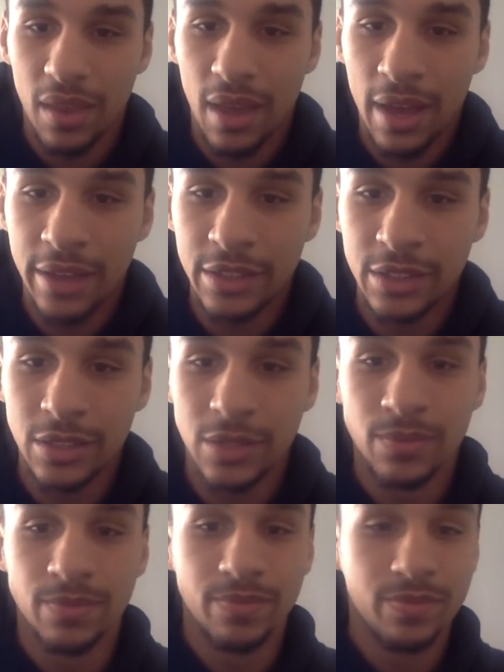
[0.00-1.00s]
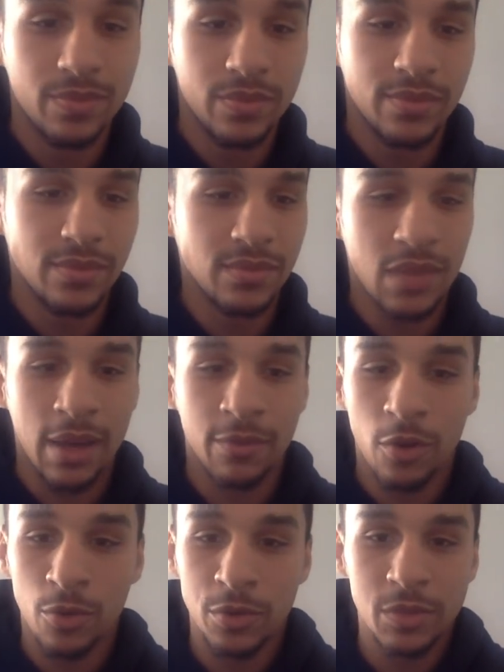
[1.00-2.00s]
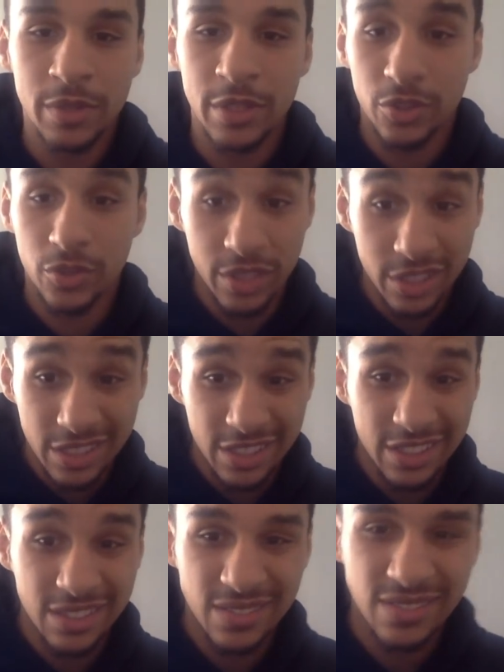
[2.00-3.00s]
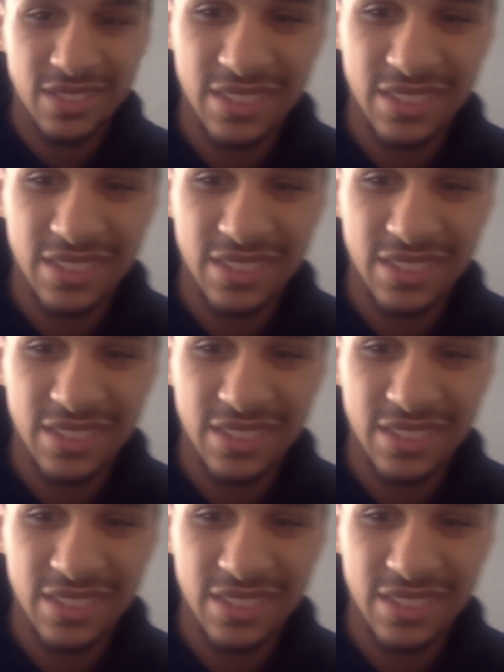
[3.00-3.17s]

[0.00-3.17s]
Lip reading: I've always been Christian,